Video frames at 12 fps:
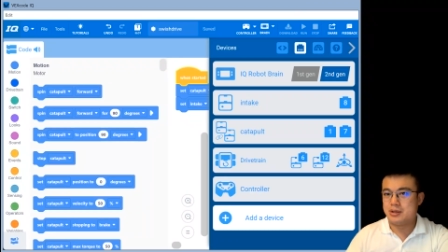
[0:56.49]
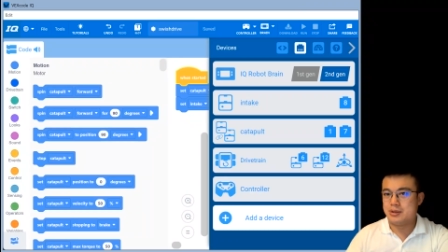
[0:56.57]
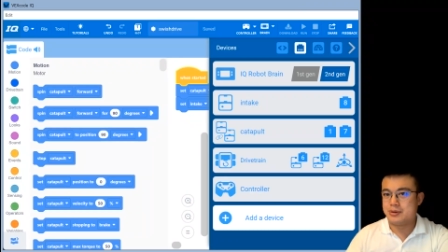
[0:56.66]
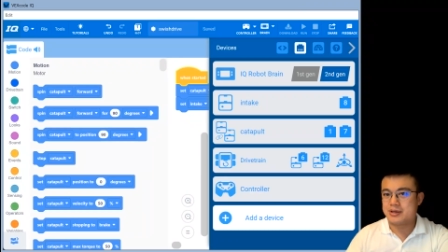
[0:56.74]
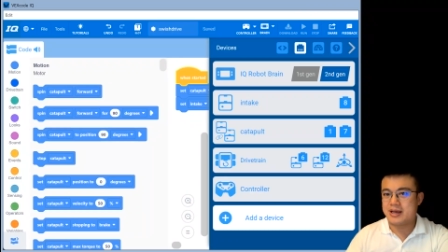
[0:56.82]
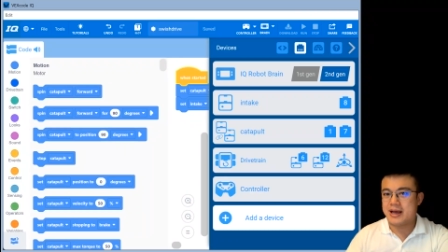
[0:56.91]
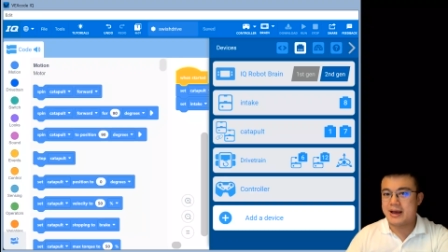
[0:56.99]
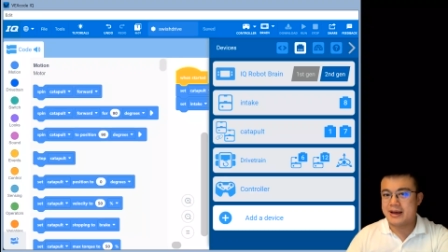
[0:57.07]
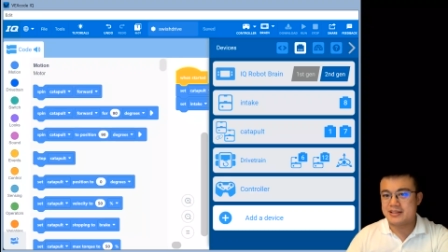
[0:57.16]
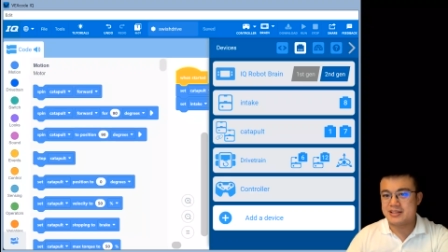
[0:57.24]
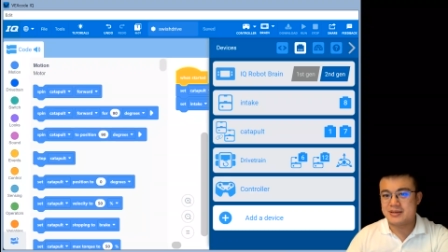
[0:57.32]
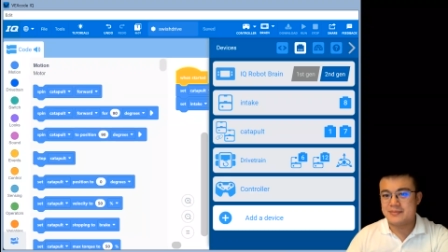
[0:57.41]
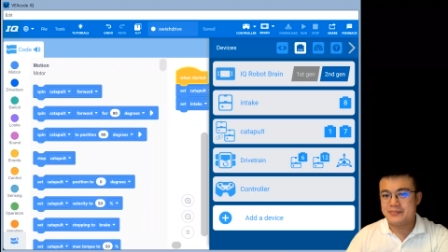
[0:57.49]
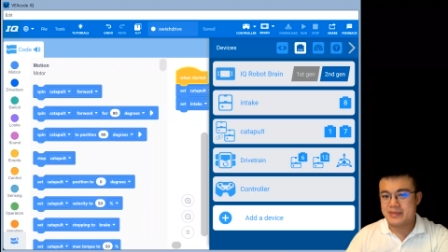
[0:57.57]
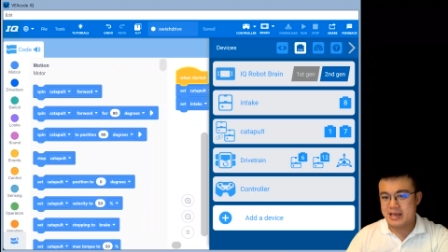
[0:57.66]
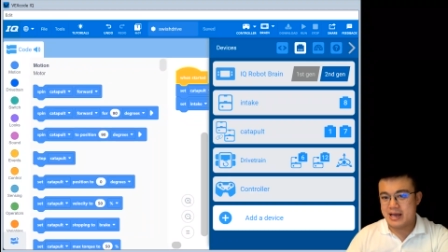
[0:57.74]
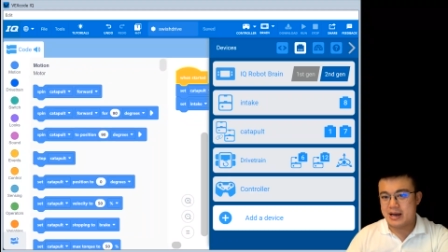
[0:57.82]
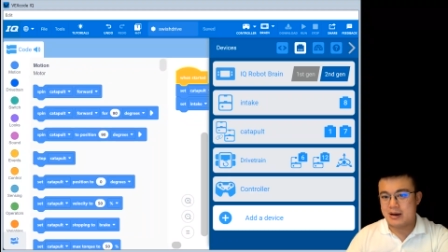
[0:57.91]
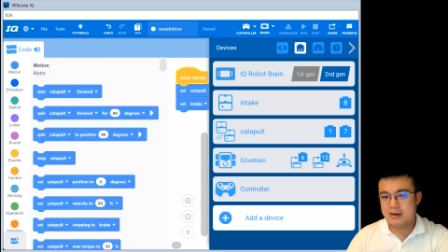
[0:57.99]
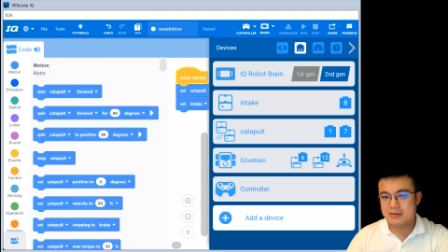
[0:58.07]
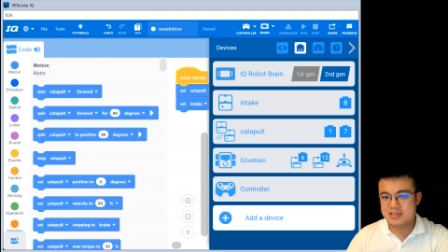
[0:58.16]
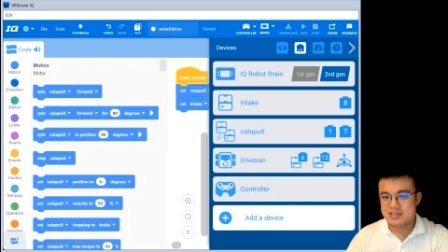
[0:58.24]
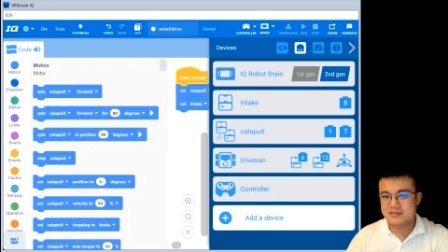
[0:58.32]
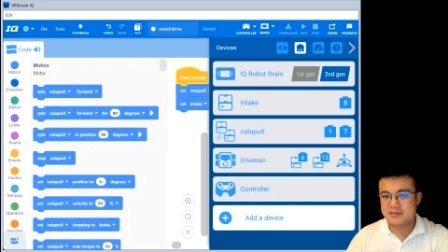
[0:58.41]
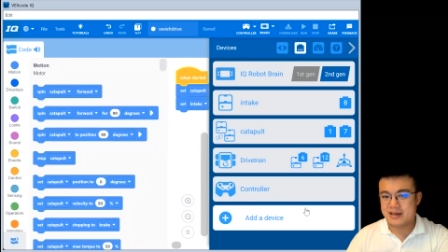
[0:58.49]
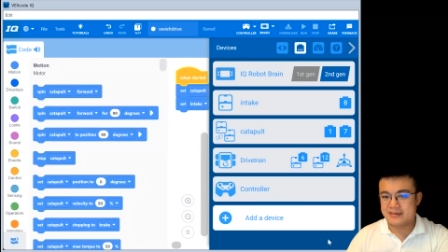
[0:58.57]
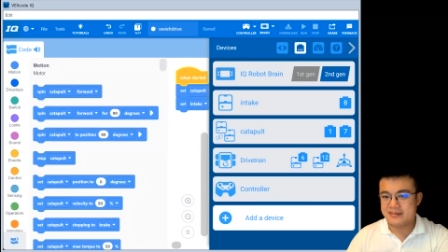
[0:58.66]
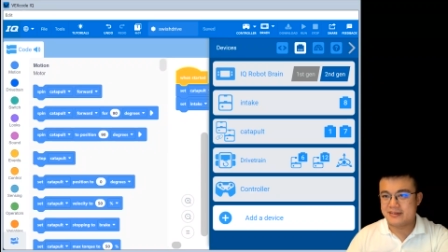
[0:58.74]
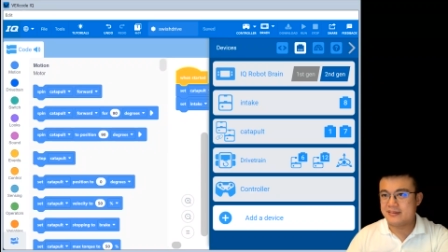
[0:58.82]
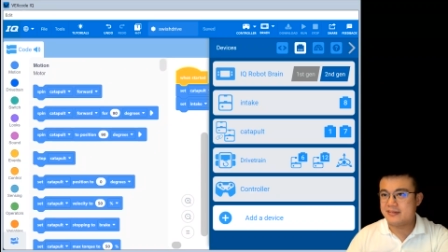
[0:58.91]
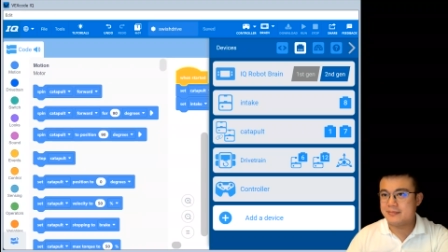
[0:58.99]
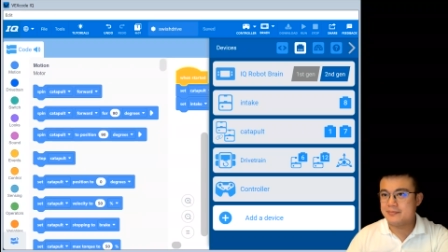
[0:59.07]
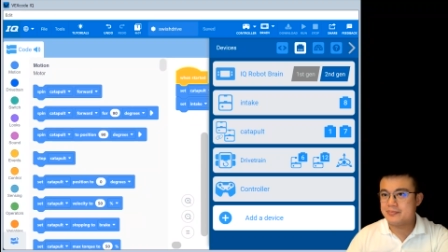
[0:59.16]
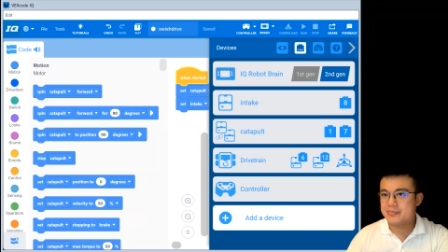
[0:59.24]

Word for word: look at our devices.